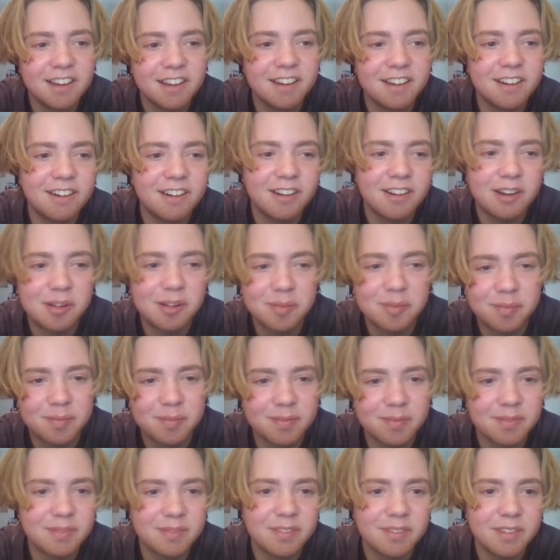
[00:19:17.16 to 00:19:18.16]

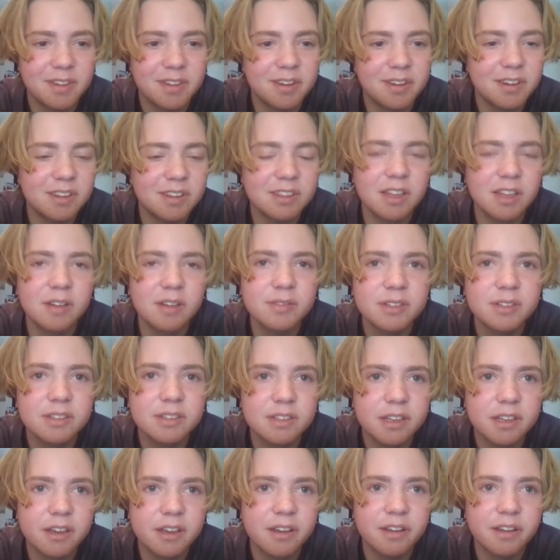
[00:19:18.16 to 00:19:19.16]
um, I love
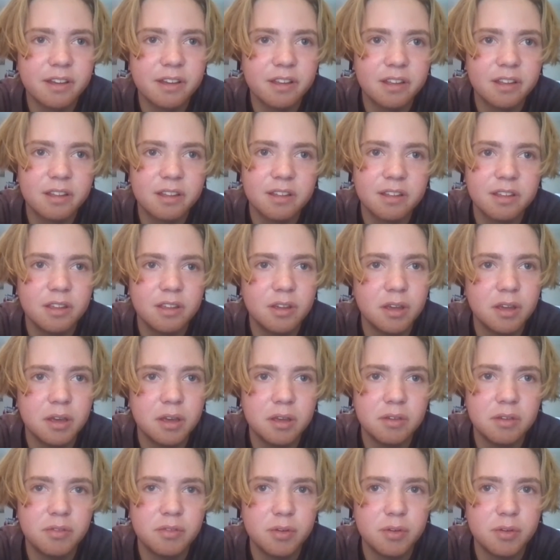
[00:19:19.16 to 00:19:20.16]
it. Yeah.
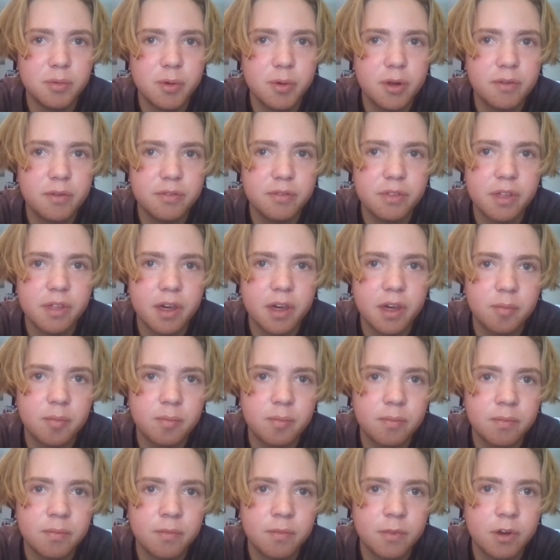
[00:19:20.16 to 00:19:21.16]
If it weren't for
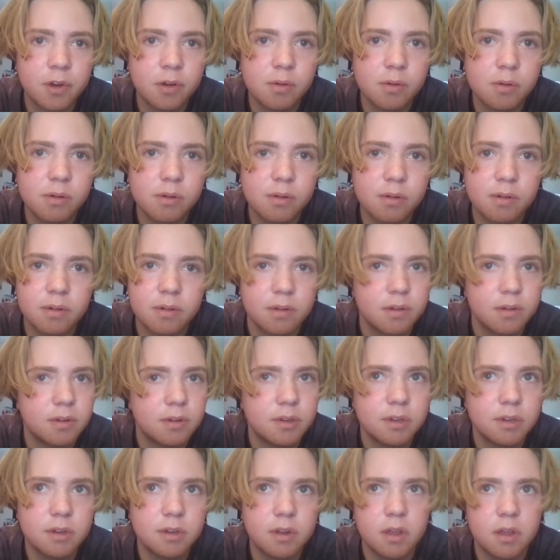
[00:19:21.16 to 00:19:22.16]
them, I
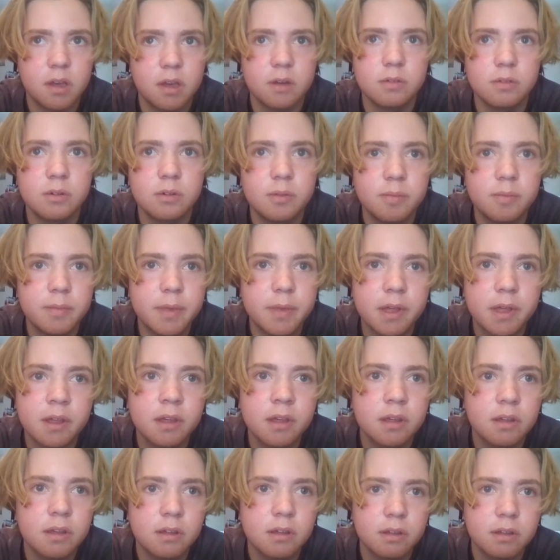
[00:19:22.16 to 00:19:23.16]
wouldn't
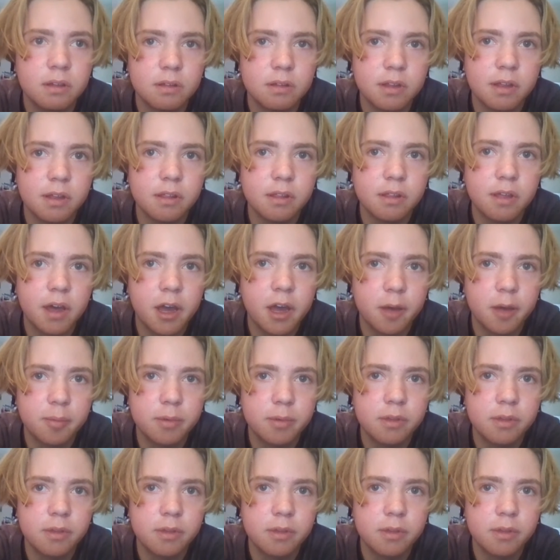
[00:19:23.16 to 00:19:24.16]
be like the
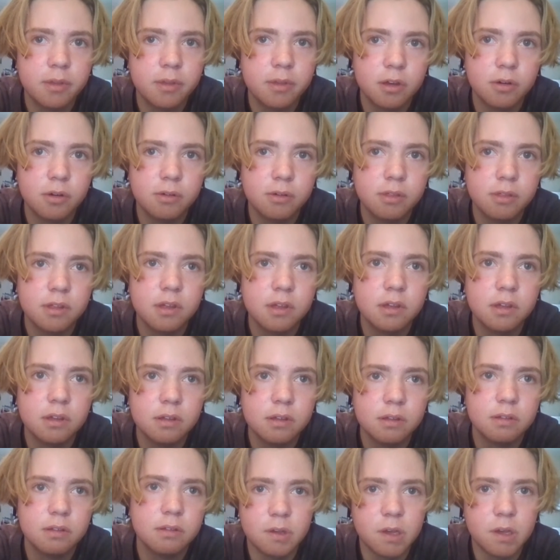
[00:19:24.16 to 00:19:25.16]
happy,
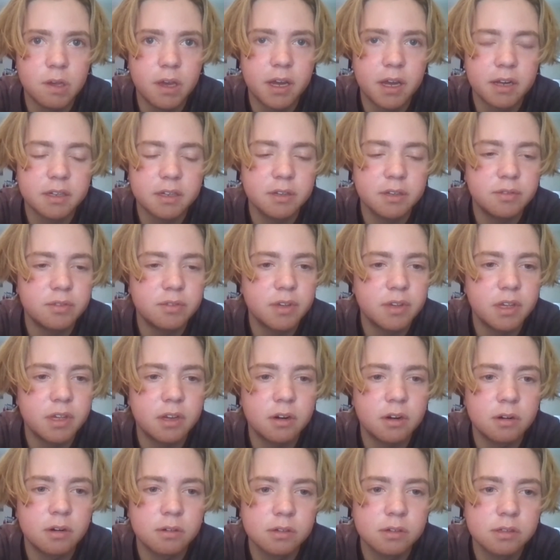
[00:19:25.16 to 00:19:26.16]
healthy, active kid
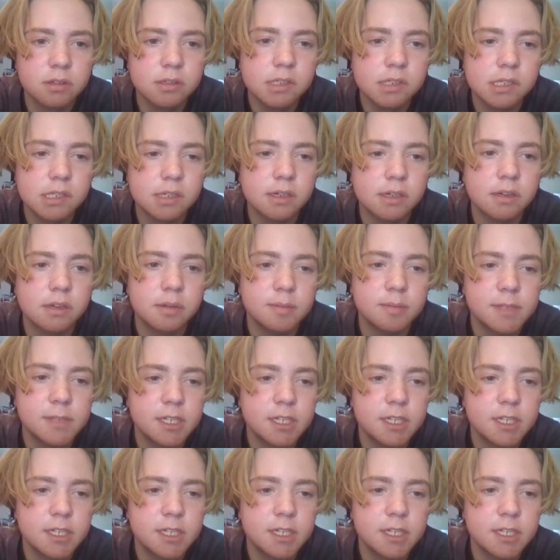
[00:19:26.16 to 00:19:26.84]
I am